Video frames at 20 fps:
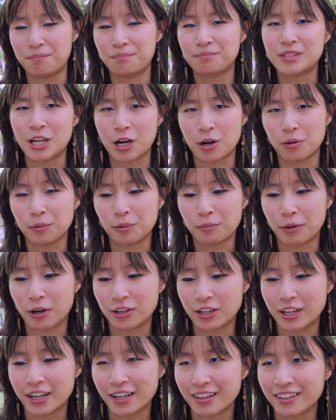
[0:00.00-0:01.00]
terrible
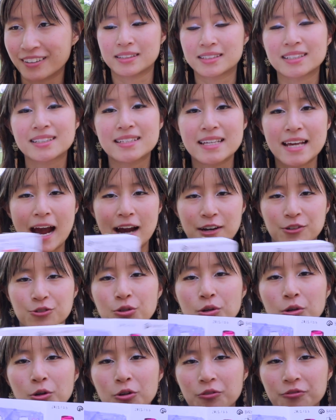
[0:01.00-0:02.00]
parking. This is the
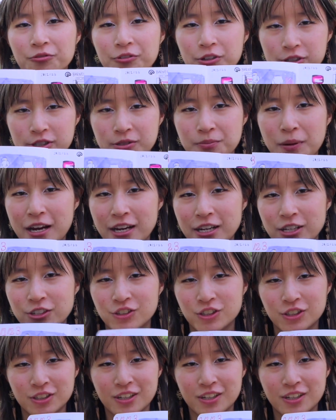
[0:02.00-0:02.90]
actual first page